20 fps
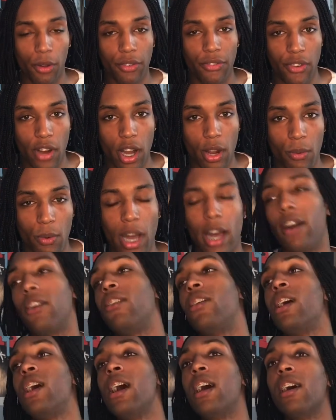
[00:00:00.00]
the fuck well.
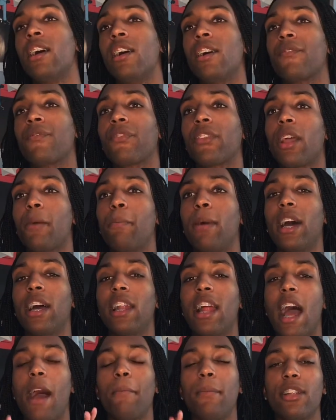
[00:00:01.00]

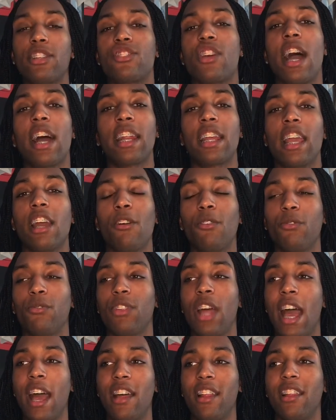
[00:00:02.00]
But I'm gonna try to get
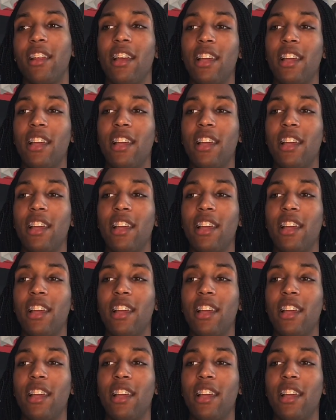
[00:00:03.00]
that